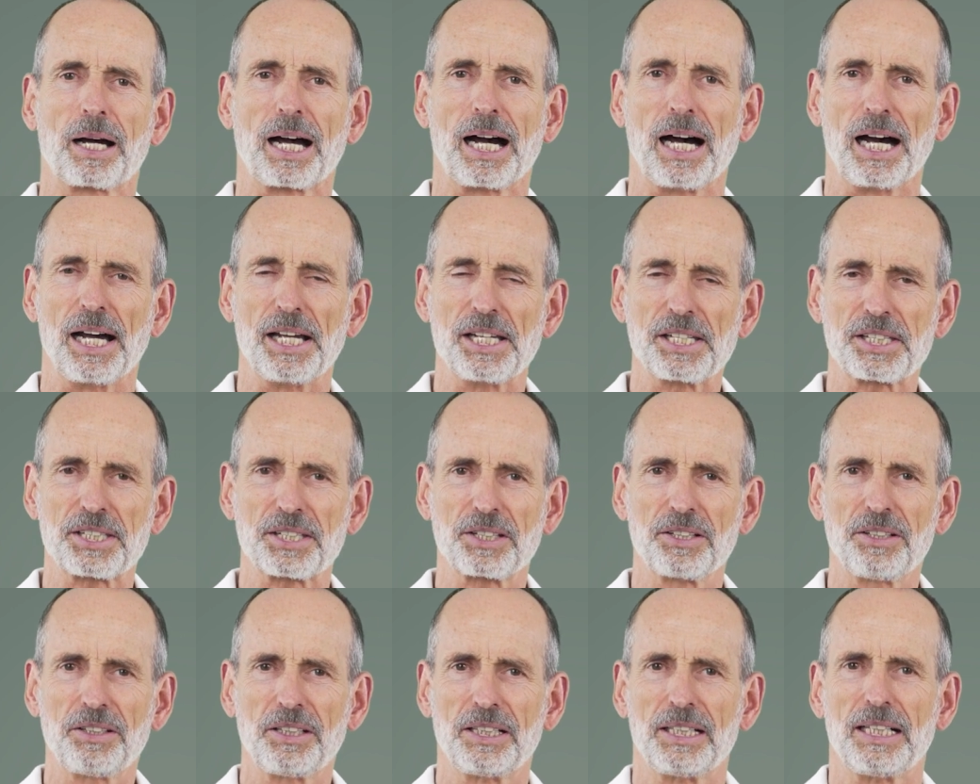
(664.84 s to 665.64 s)
of your
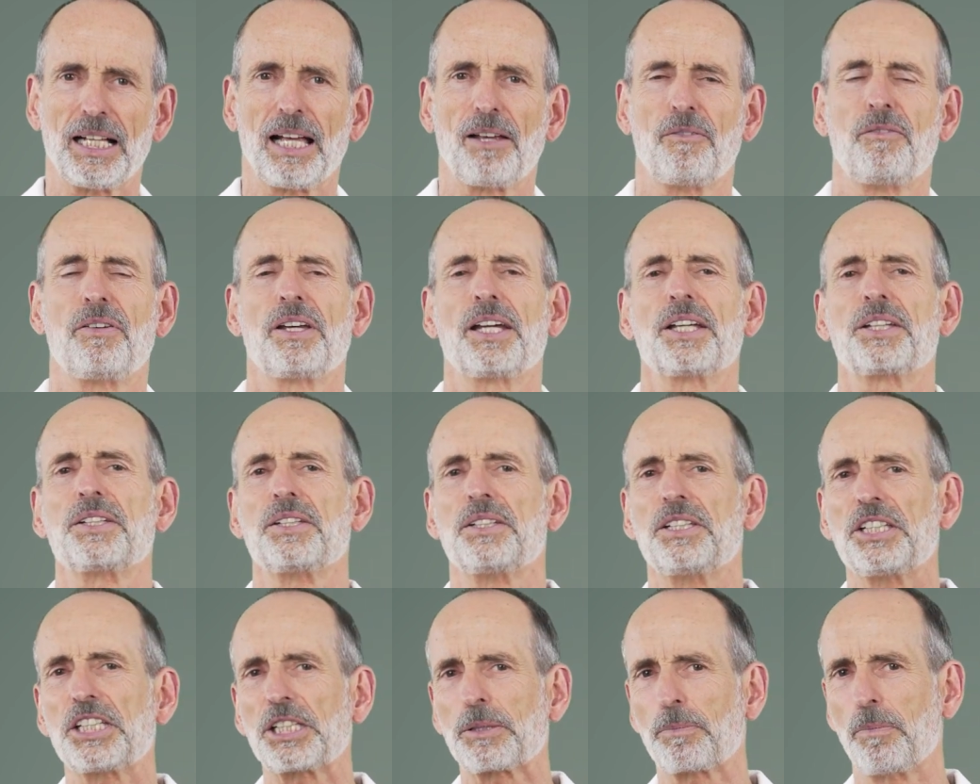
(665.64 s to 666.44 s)
cartilage are
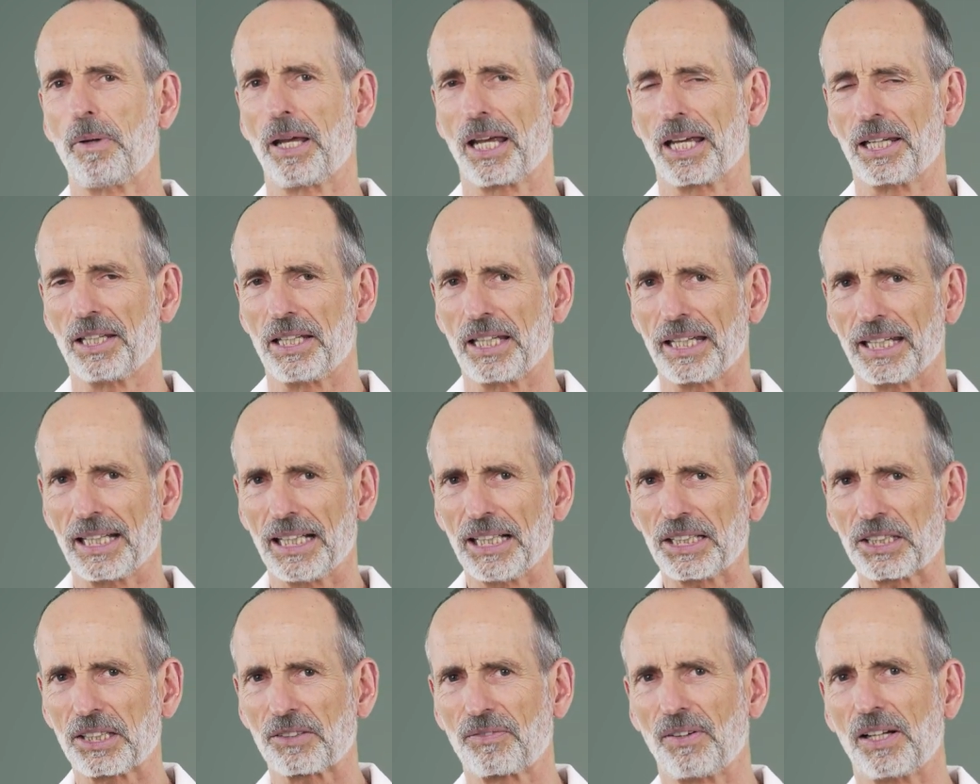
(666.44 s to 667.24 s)
not nourished
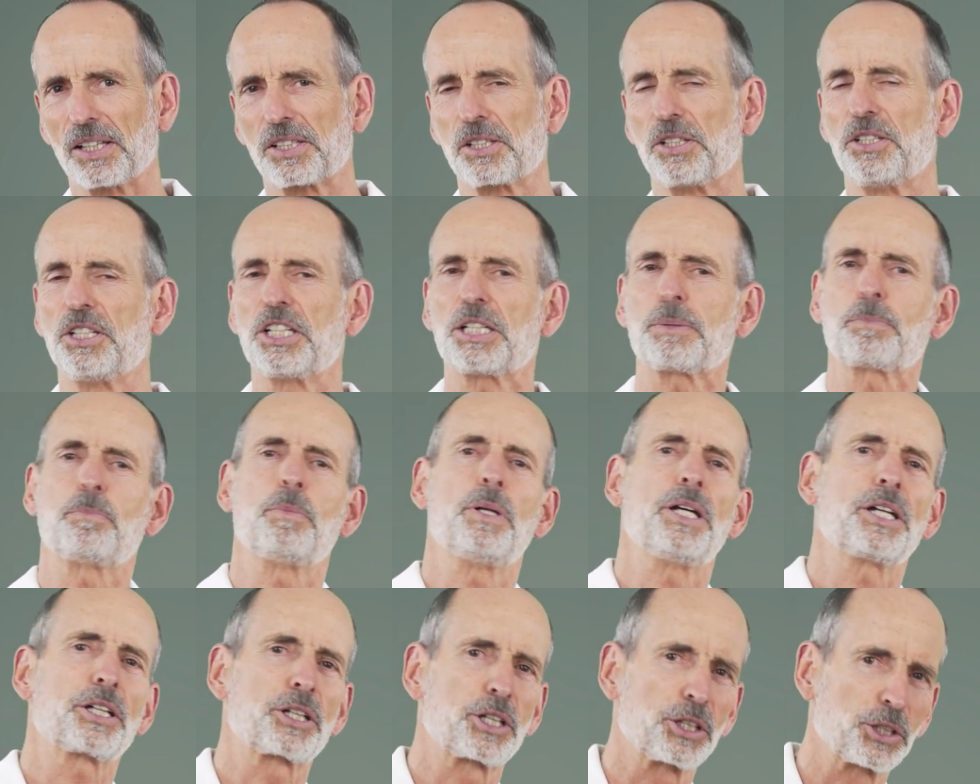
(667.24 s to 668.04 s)
anymore because they
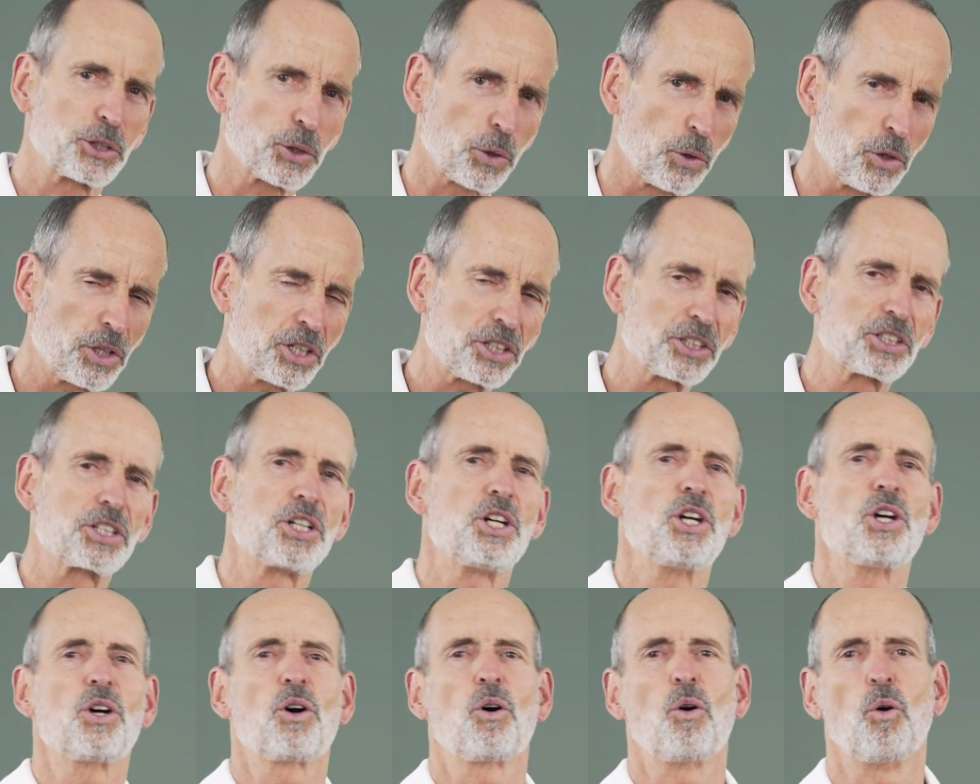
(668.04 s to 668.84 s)
are not
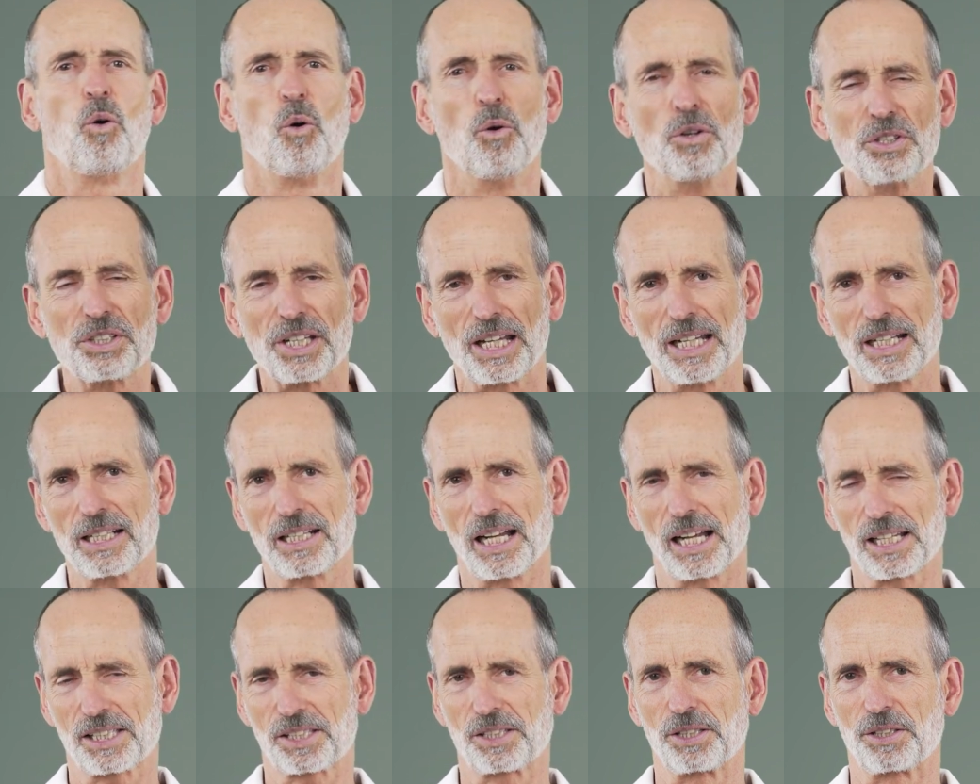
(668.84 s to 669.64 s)
squeezed and then
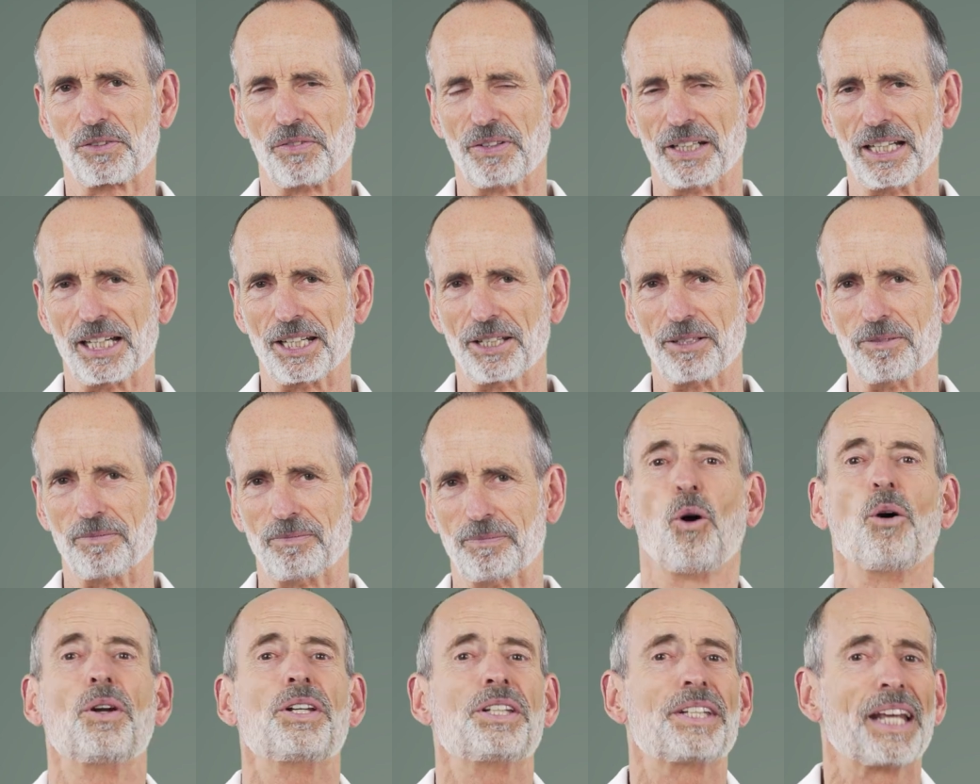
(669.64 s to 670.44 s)
released
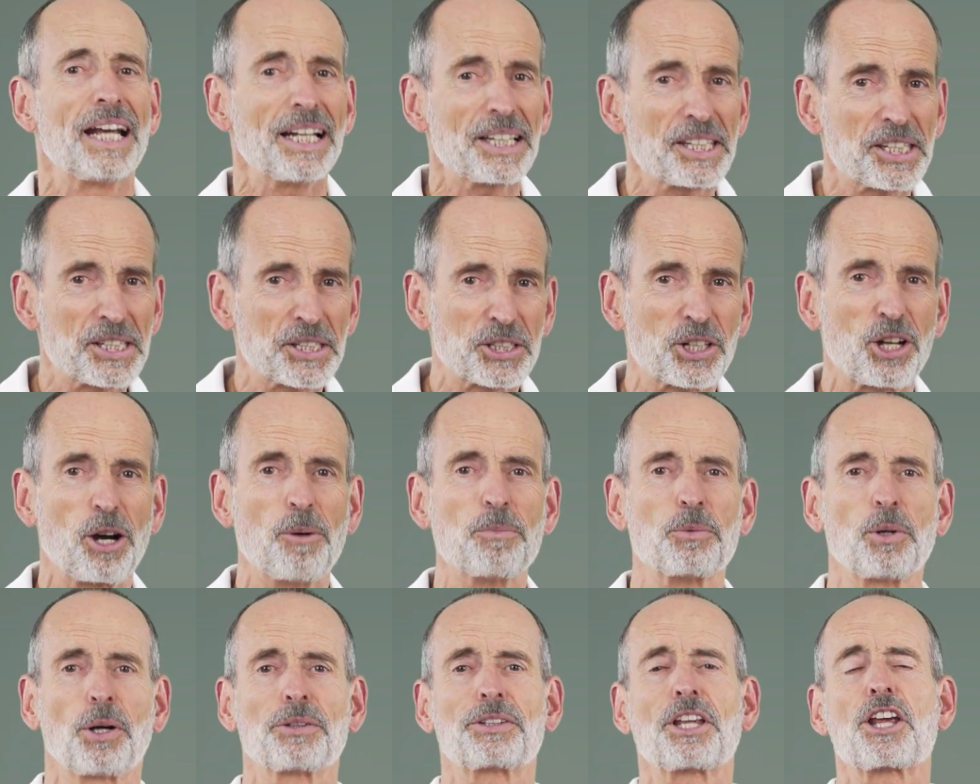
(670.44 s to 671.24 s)
any longer.
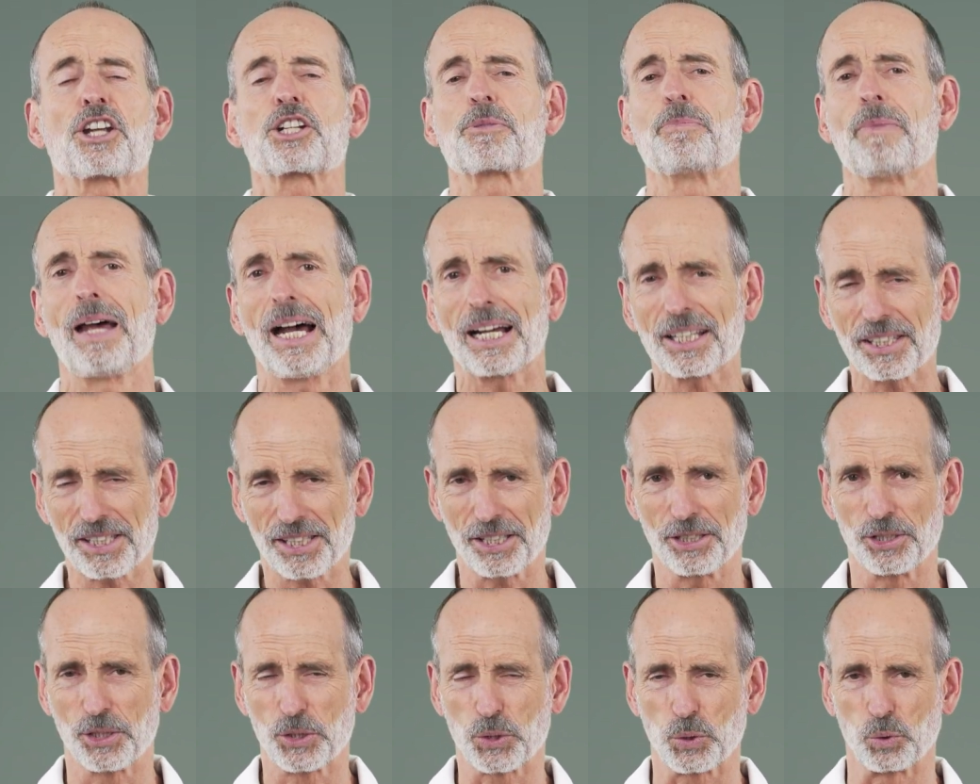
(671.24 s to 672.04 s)
And on
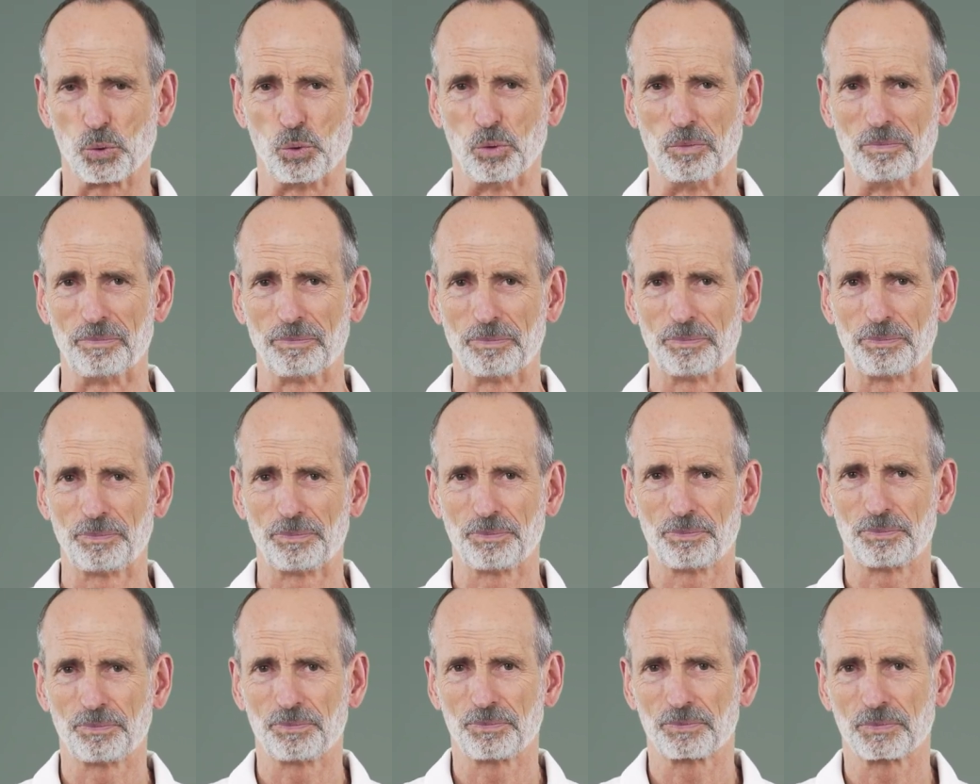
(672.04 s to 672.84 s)
top of that, you
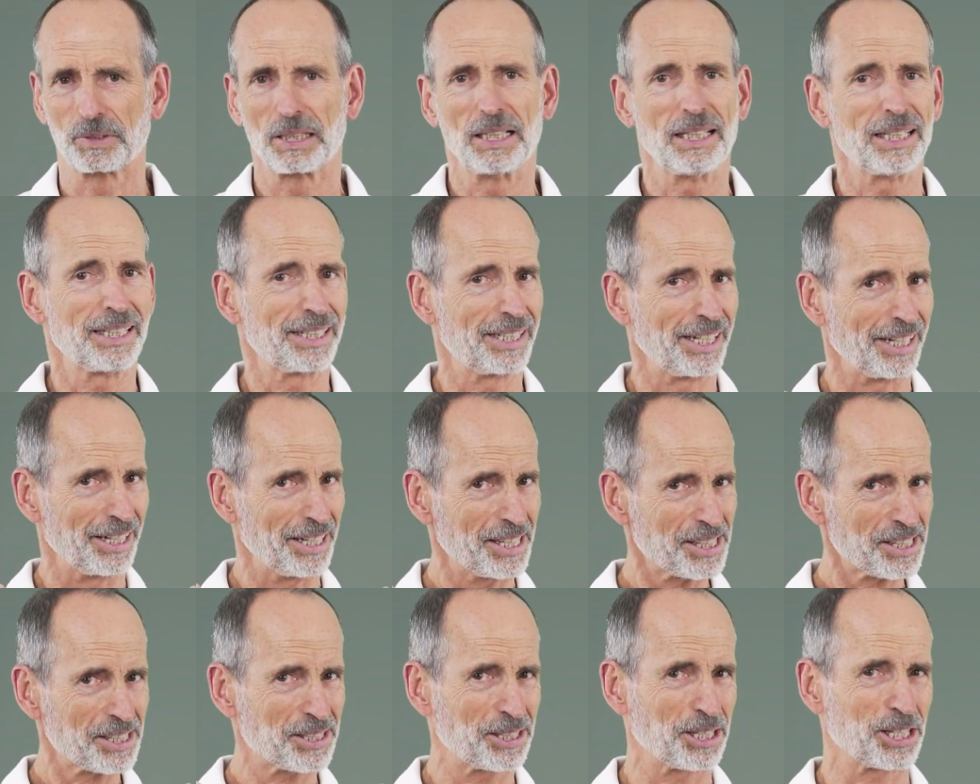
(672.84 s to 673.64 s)
also have the
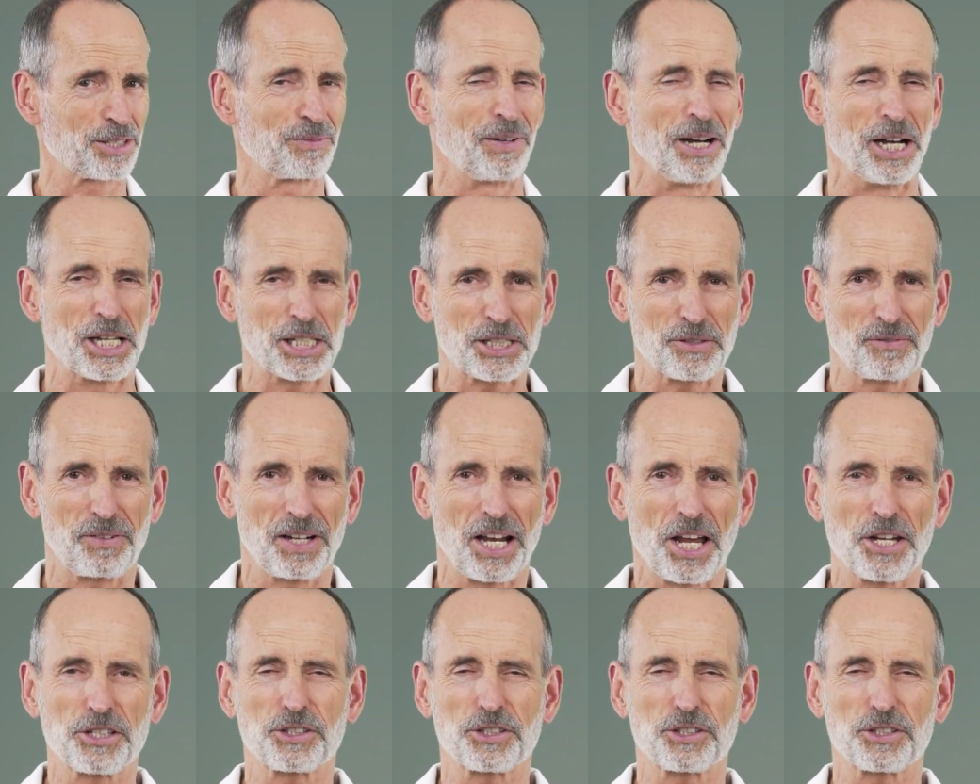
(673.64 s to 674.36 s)
pain issue.